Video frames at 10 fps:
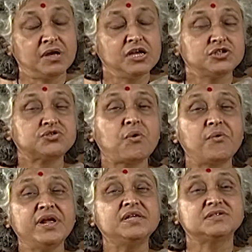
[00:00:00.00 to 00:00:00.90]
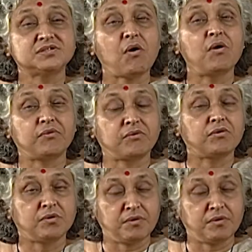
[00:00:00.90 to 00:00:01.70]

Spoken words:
stories or